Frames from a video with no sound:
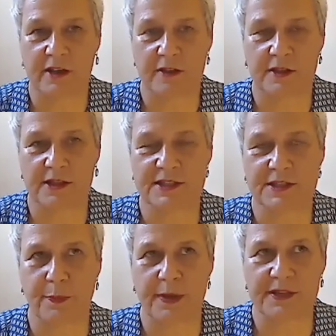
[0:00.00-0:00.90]
that there's
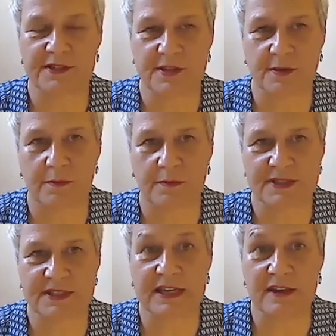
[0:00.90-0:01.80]
been some
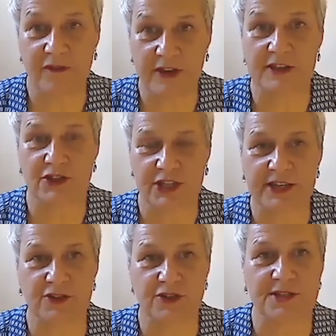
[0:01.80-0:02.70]
significant
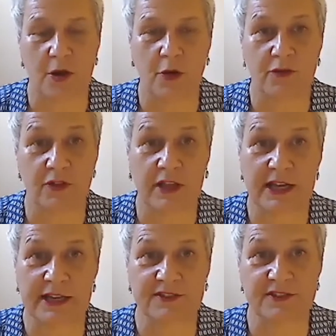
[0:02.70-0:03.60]
changes over the
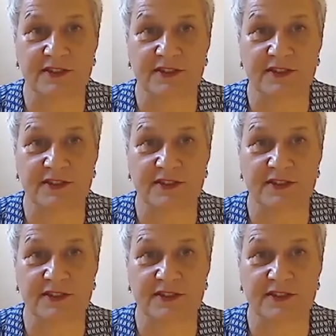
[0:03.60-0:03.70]
last,